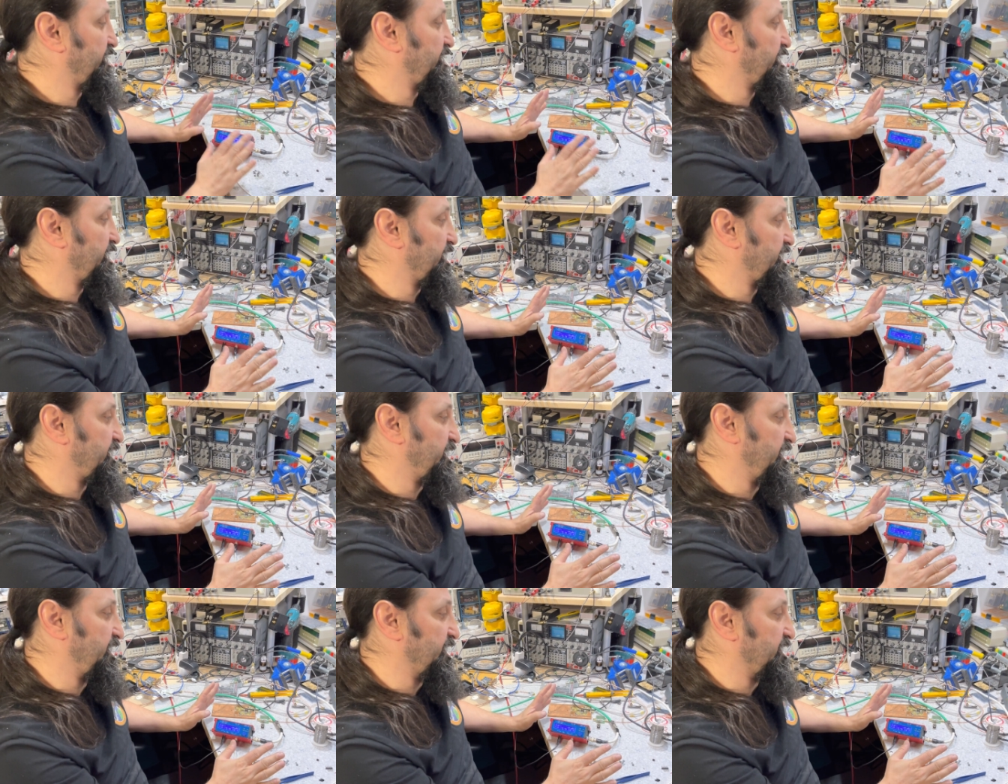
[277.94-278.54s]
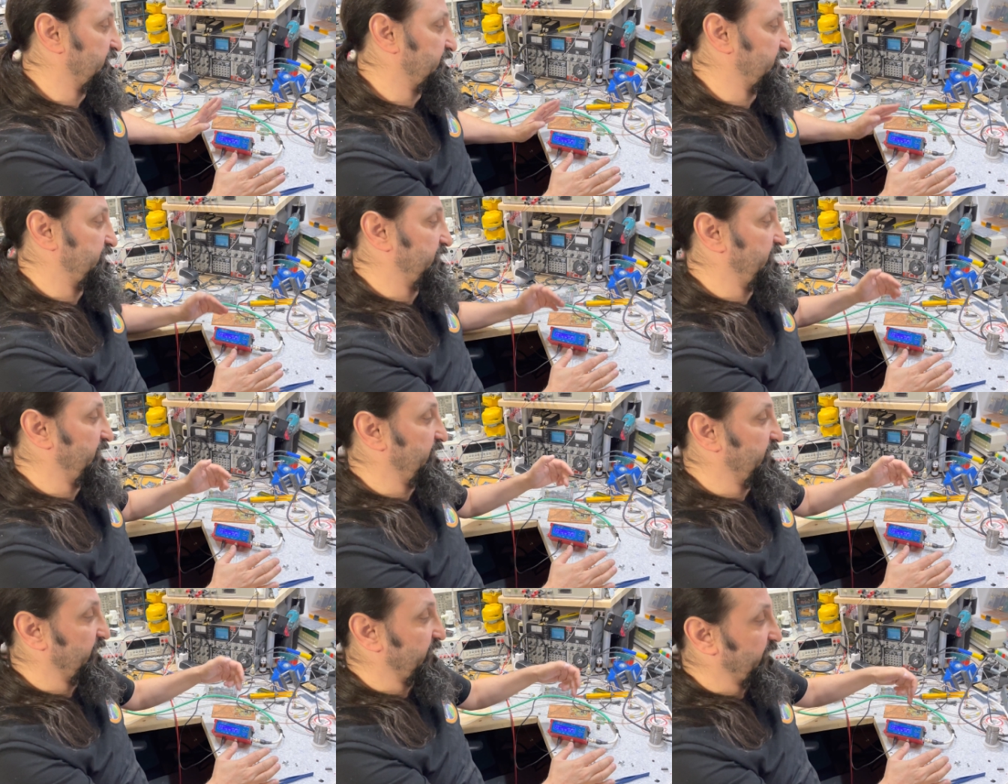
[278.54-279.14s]
and nothing else
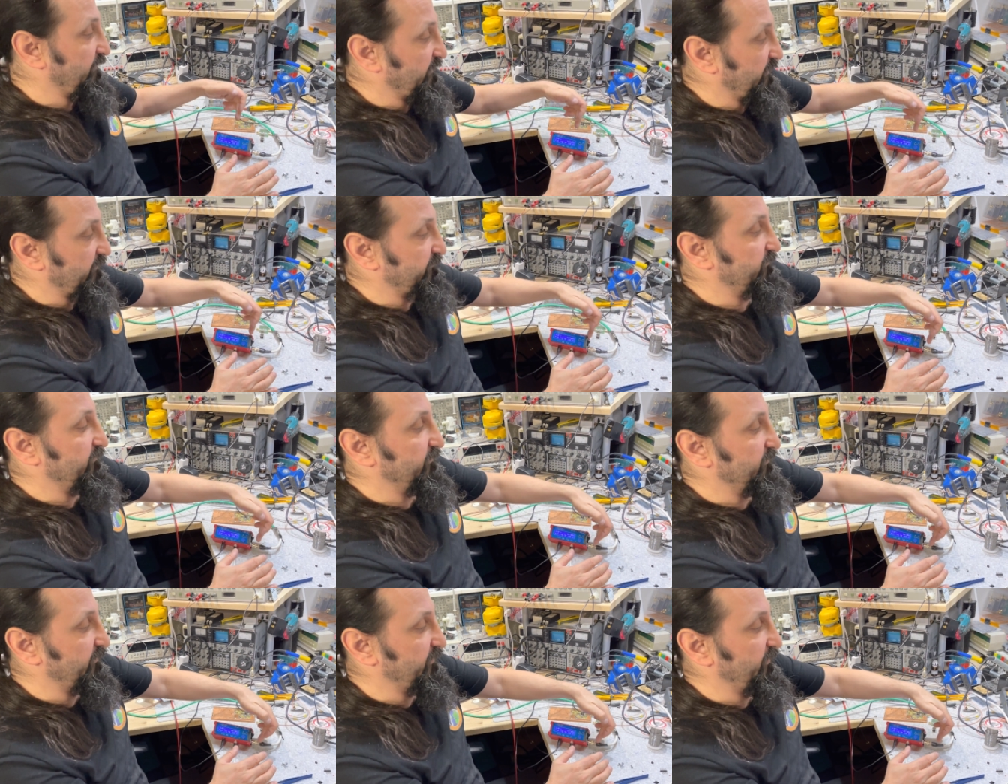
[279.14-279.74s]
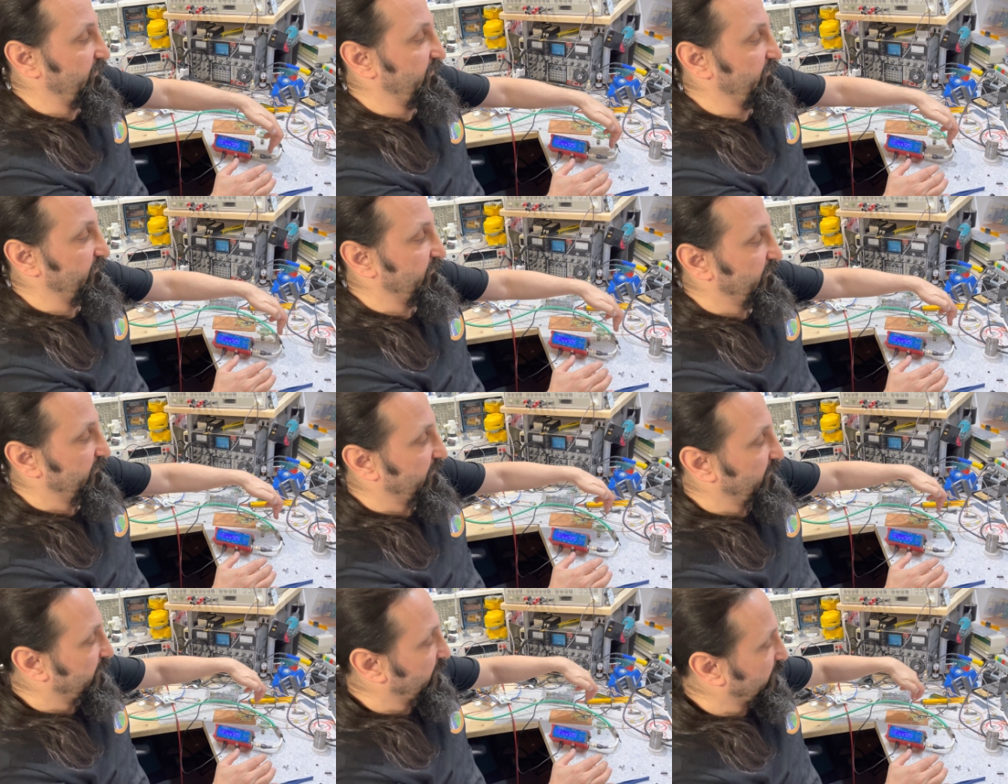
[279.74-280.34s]
needed. Even the
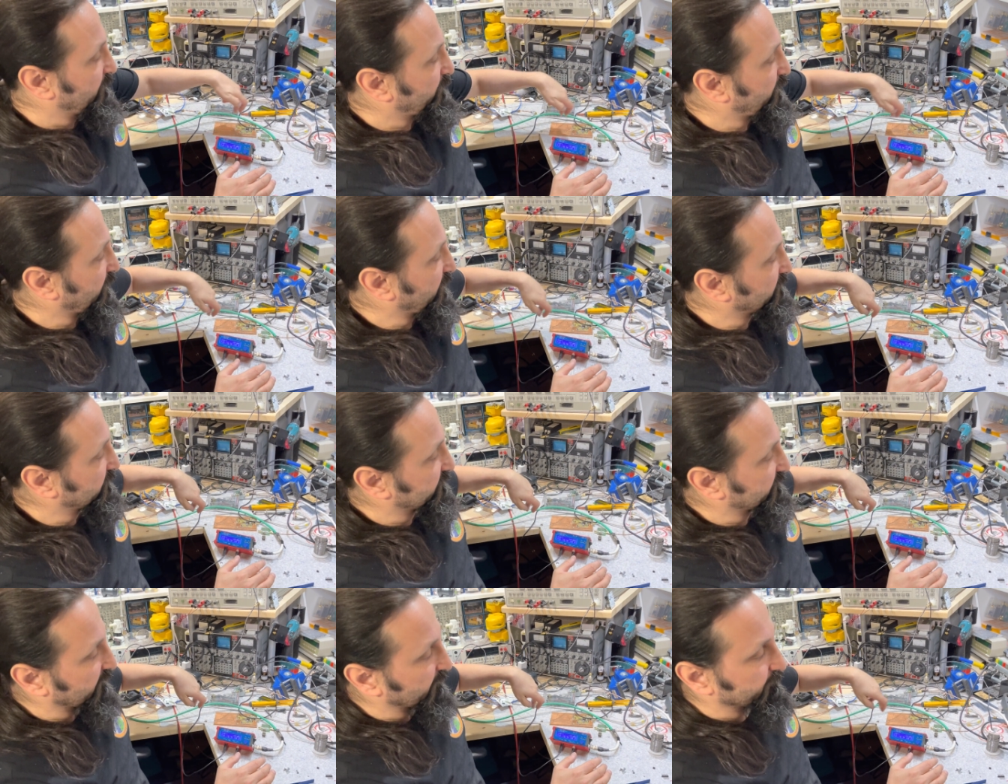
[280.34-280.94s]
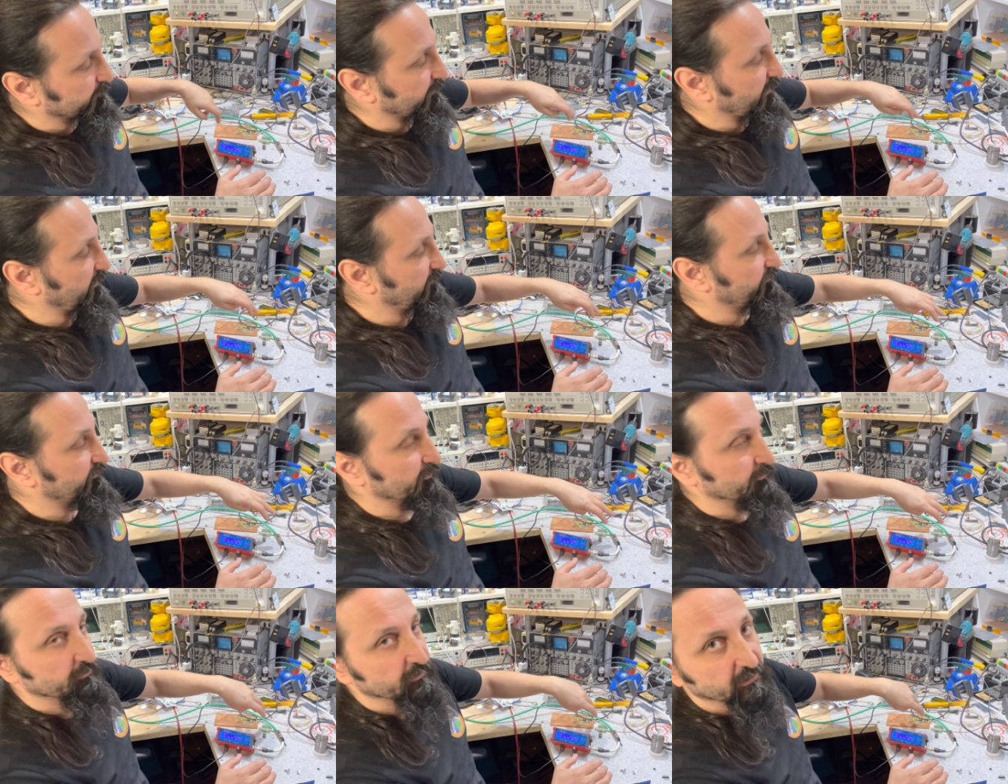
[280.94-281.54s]
power supply
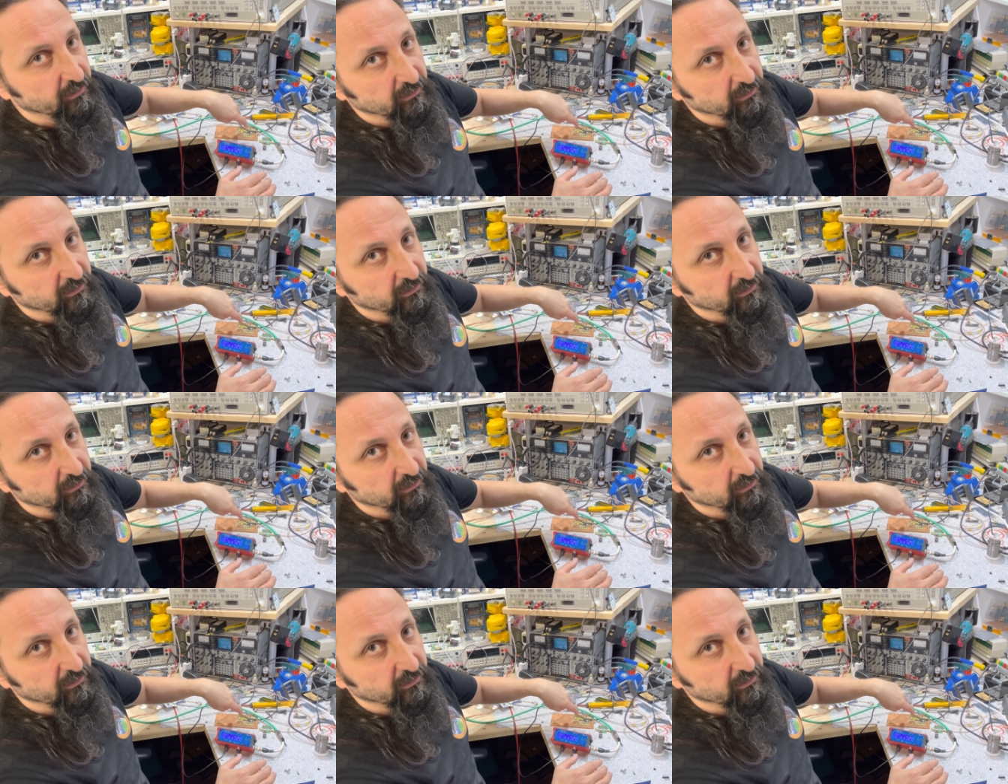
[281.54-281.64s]
for the